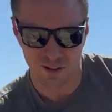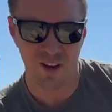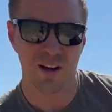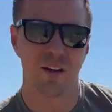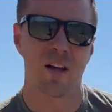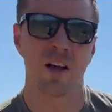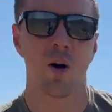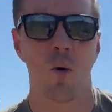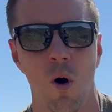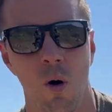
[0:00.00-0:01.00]
decided to let
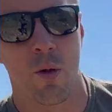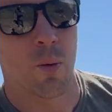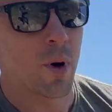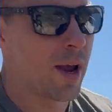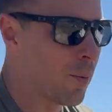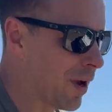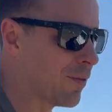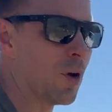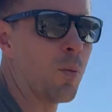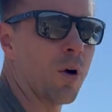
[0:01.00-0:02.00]
go all the way. We
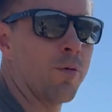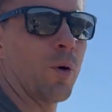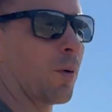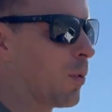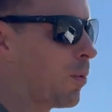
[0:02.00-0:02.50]
have no more forward